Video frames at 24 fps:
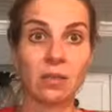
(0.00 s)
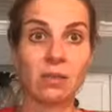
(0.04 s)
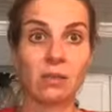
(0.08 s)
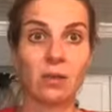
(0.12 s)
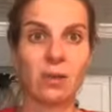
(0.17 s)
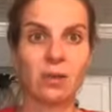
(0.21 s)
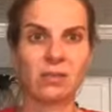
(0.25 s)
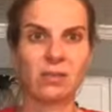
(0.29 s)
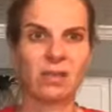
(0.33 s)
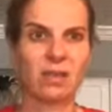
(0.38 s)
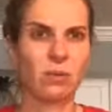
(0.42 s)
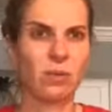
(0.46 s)
you know,
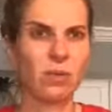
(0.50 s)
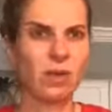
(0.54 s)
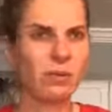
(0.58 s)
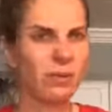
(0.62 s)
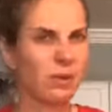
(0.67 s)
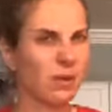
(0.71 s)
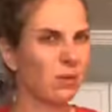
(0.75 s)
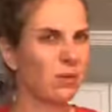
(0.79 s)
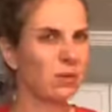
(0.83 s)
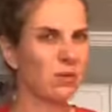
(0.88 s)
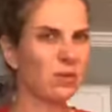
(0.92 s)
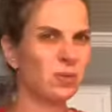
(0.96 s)
and I was like, well, I'm
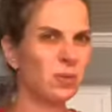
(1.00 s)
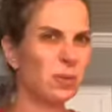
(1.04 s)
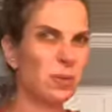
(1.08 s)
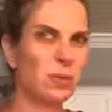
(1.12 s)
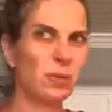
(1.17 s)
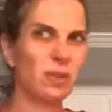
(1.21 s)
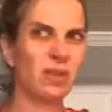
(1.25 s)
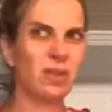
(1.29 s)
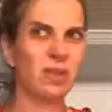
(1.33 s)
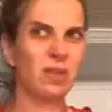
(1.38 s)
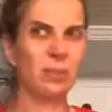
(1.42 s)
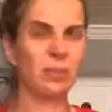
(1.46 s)
not one of those
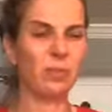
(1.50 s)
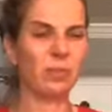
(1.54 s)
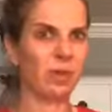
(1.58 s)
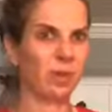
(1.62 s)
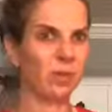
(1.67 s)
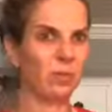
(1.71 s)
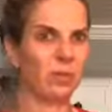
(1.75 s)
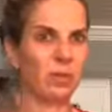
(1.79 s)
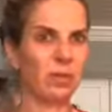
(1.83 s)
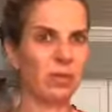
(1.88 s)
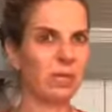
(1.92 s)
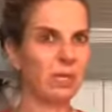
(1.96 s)
people that
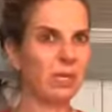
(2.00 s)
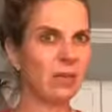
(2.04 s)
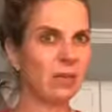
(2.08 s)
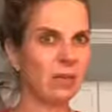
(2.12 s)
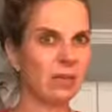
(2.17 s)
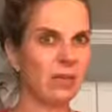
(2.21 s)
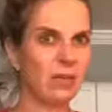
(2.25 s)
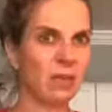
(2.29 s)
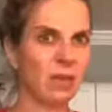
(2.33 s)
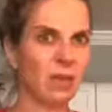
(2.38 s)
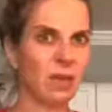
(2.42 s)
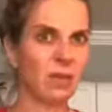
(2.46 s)
like
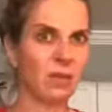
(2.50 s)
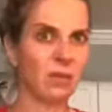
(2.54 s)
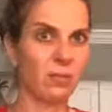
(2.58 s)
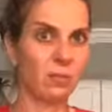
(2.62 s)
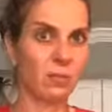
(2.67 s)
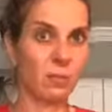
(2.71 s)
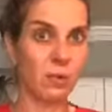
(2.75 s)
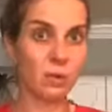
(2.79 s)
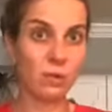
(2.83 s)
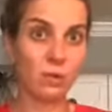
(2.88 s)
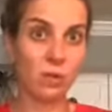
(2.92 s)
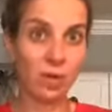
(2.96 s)
believes in like the
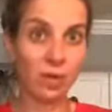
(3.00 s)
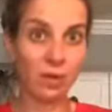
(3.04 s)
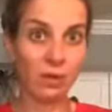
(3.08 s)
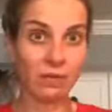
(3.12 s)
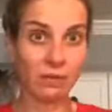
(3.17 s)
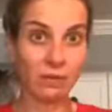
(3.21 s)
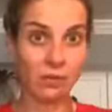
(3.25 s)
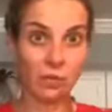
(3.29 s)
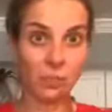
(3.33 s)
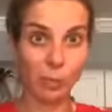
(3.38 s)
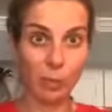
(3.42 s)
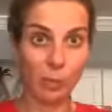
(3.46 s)
moon
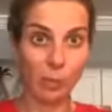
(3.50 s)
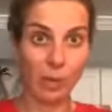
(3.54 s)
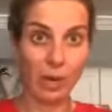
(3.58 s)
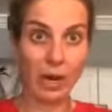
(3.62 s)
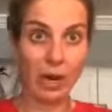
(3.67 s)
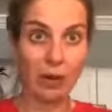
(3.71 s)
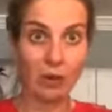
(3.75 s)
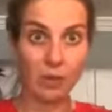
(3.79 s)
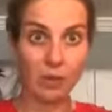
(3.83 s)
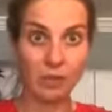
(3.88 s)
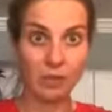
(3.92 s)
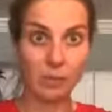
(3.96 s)
having
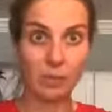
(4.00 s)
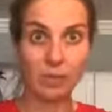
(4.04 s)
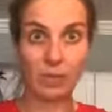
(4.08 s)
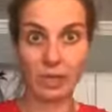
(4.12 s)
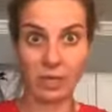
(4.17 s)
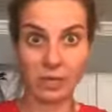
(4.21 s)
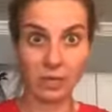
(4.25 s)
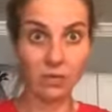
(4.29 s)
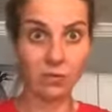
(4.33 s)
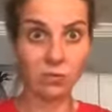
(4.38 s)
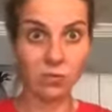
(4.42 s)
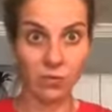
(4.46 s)
superpowers, but
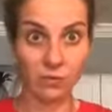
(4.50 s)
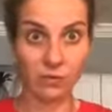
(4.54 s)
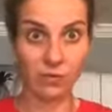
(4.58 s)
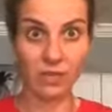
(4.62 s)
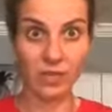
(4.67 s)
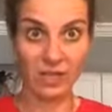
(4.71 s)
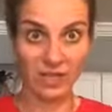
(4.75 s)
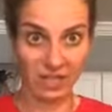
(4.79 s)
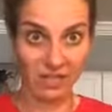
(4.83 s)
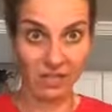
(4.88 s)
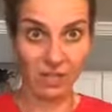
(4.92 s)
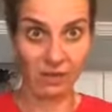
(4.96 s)
like I do know
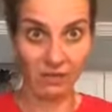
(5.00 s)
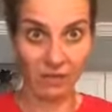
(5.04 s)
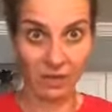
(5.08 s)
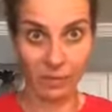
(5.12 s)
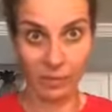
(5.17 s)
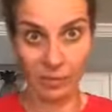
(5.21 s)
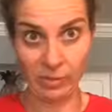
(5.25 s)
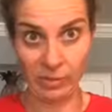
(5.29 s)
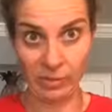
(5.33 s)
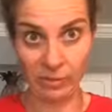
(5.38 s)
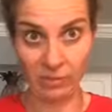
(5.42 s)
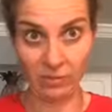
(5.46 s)
freaky stuff
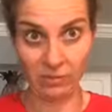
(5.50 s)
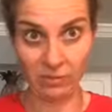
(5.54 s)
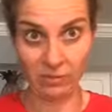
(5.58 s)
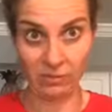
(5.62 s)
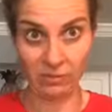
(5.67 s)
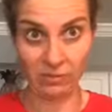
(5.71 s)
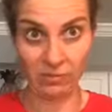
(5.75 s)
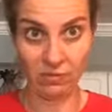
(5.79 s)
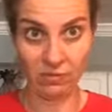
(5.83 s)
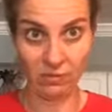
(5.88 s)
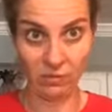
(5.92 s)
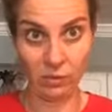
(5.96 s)
happens on
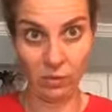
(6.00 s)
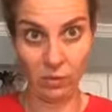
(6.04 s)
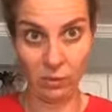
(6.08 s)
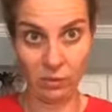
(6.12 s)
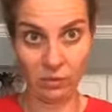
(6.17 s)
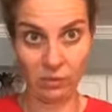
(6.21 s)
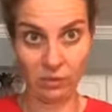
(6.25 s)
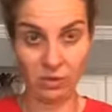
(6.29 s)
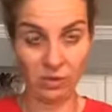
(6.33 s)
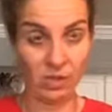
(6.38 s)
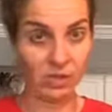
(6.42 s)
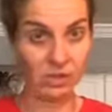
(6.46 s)
full
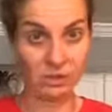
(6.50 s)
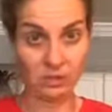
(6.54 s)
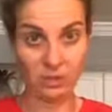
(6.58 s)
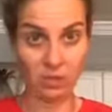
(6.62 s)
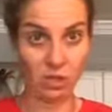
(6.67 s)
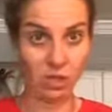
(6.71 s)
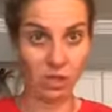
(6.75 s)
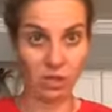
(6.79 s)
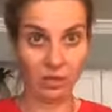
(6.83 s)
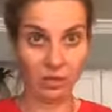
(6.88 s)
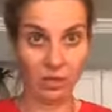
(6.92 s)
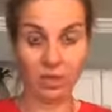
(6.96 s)
moons. That's
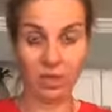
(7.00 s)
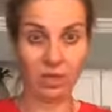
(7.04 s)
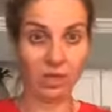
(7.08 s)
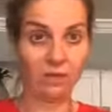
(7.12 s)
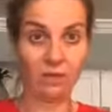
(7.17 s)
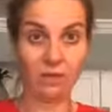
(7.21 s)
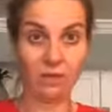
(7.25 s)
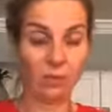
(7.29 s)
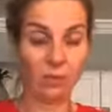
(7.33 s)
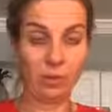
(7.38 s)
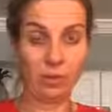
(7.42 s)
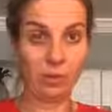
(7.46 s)
legit. Like
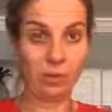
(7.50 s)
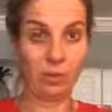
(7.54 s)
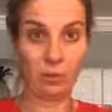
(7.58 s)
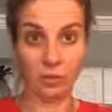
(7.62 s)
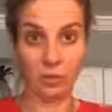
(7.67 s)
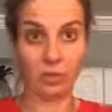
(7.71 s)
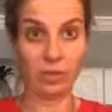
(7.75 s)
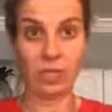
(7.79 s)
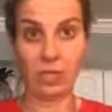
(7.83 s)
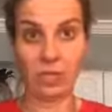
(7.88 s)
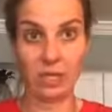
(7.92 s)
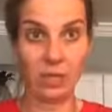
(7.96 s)
even the people that
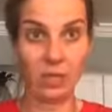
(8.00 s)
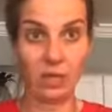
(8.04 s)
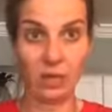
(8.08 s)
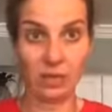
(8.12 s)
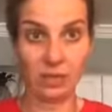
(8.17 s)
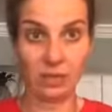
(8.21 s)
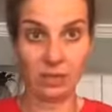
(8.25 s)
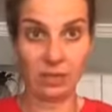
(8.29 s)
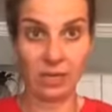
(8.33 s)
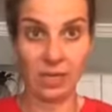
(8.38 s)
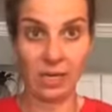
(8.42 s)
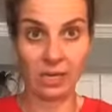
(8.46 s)
work the
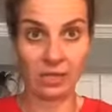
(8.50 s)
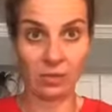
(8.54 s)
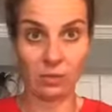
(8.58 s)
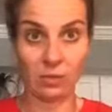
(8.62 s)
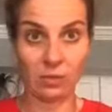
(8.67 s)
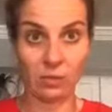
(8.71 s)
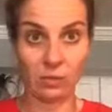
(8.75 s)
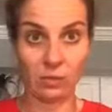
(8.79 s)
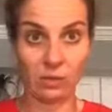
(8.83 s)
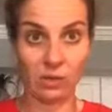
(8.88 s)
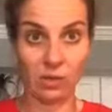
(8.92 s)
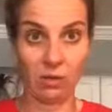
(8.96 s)
ERs and the
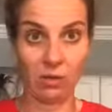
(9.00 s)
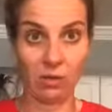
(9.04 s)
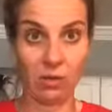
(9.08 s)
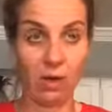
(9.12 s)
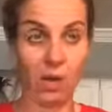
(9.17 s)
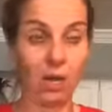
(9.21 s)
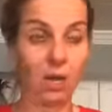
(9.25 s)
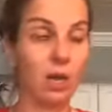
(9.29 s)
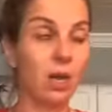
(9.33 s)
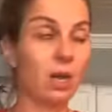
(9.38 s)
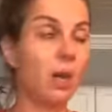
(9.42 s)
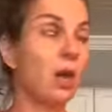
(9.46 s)
hospitals will tell you
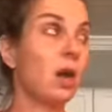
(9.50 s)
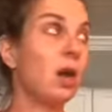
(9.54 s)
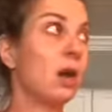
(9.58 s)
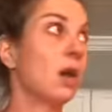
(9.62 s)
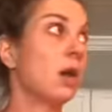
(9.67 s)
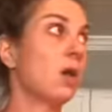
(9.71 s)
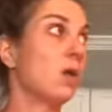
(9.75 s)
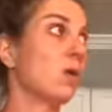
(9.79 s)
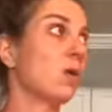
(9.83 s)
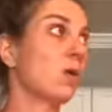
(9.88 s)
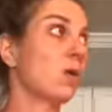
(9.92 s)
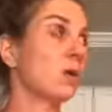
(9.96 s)
that.
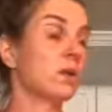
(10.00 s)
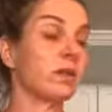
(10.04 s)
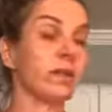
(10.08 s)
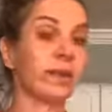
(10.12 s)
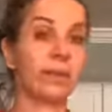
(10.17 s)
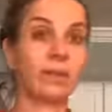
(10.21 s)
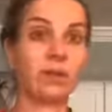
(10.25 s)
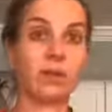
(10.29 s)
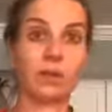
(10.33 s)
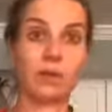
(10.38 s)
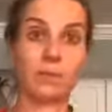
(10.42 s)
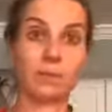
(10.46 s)
Or
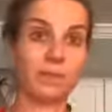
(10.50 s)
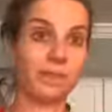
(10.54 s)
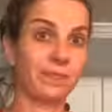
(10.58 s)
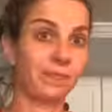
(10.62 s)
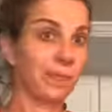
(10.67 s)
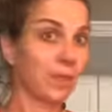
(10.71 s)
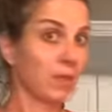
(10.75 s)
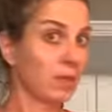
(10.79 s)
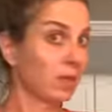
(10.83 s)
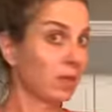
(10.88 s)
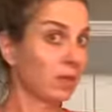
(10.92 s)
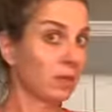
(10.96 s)
like you know,
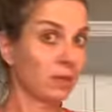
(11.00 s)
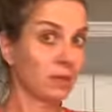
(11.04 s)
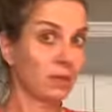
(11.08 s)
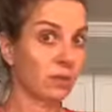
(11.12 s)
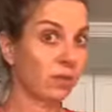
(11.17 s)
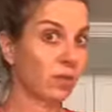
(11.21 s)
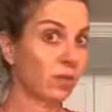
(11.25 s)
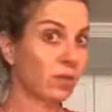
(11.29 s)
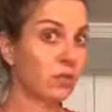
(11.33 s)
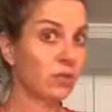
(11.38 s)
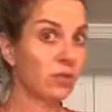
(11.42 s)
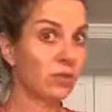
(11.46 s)

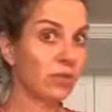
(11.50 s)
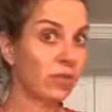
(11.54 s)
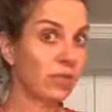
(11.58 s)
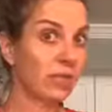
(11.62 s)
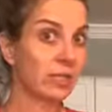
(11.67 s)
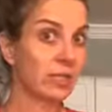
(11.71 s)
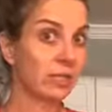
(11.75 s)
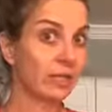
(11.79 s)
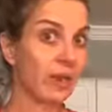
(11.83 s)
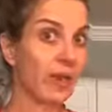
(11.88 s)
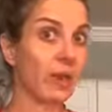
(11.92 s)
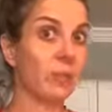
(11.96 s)
crazier
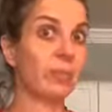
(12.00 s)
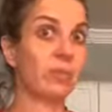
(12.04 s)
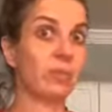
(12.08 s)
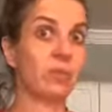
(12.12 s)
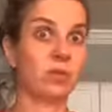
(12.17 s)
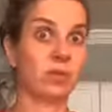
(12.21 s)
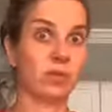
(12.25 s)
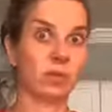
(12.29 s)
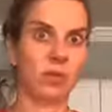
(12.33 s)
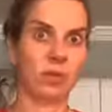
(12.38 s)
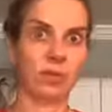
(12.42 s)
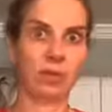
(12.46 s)
things have happened
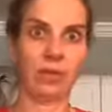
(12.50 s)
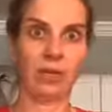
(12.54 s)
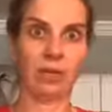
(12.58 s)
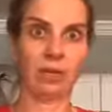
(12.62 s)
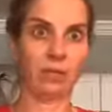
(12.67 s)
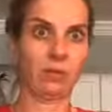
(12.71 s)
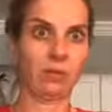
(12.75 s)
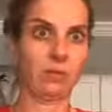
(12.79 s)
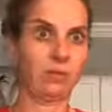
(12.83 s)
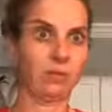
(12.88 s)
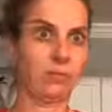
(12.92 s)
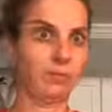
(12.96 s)
during like